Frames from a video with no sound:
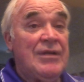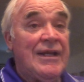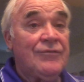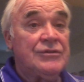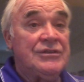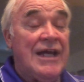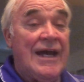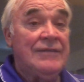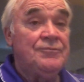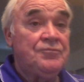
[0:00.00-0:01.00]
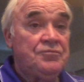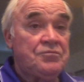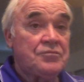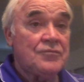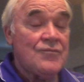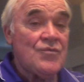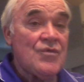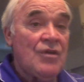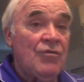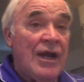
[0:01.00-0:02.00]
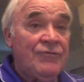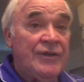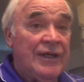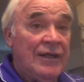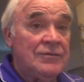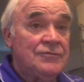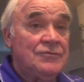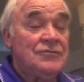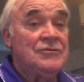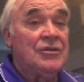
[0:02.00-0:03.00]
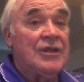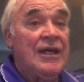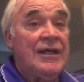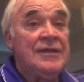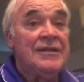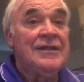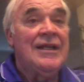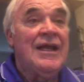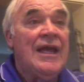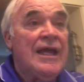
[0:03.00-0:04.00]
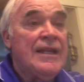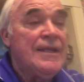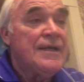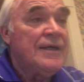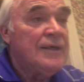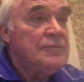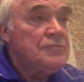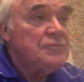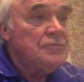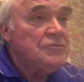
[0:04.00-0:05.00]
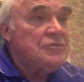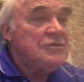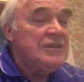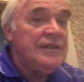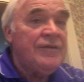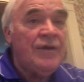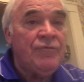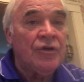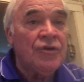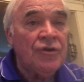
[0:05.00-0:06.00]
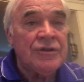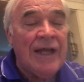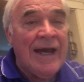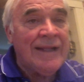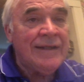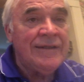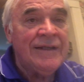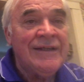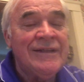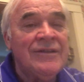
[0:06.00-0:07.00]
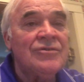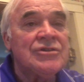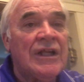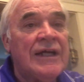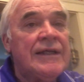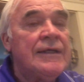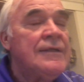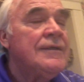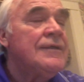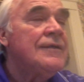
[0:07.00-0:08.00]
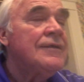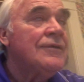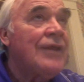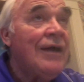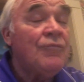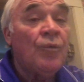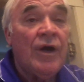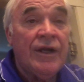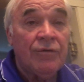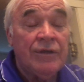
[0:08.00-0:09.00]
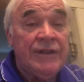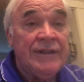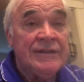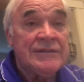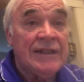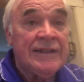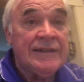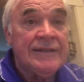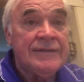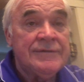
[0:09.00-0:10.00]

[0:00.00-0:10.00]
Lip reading: it after his dad, Raphael, okay? And if you looked at it, it looks like that winery is like,